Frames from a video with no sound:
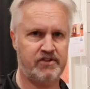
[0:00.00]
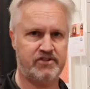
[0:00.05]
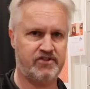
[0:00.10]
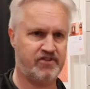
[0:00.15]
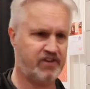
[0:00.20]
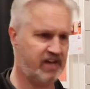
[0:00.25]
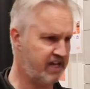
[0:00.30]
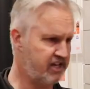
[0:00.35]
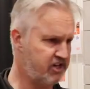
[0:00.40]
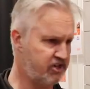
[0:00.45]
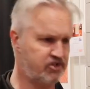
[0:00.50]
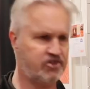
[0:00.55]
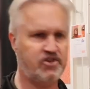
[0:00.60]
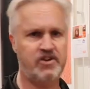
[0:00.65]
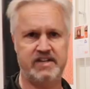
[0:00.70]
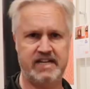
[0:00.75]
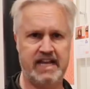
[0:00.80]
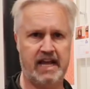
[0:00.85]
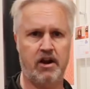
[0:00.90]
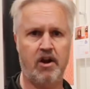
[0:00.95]
the heater
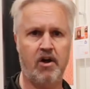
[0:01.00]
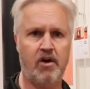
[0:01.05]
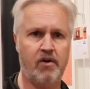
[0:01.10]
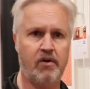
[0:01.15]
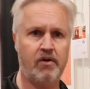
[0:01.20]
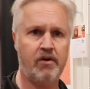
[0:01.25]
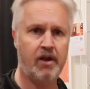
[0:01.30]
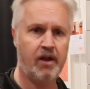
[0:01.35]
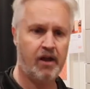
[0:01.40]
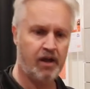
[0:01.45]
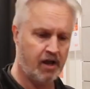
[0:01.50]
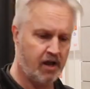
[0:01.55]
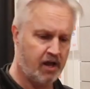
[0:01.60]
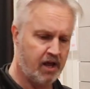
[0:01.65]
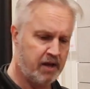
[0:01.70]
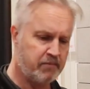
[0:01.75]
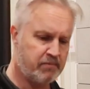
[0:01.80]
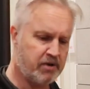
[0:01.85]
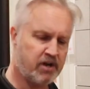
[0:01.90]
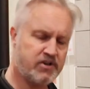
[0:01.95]
turned down low,
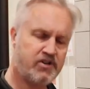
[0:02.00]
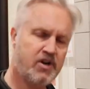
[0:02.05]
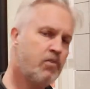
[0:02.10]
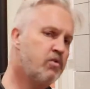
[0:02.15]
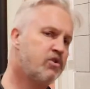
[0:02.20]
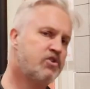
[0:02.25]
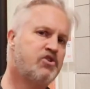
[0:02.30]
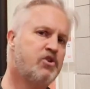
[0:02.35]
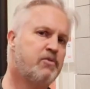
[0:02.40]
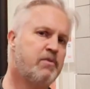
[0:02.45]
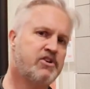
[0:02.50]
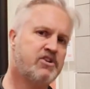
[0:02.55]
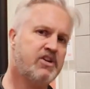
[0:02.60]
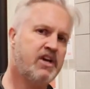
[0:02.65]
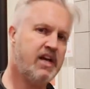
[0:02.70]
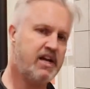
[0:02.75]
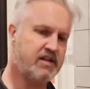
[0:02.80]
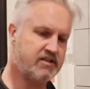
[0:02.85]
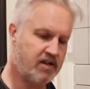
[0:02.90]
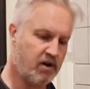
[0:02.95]
but I don't want too much
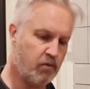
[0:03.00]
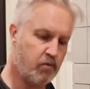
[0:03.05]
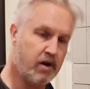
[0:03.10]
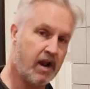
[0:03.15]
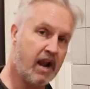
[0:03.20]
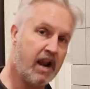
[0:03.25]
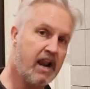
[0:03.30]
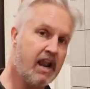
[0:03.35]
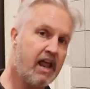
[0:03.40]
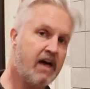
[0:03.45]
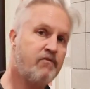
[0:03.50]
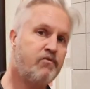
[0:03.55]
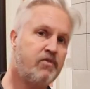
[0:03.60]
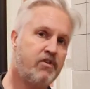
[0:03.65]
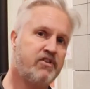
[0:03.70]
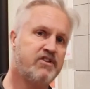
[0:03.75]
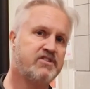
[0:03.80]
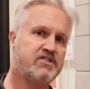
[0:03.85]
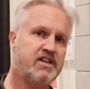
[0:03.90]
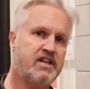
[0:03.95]
heat. And what I love
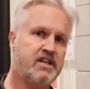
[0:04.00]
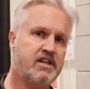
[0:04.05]
with this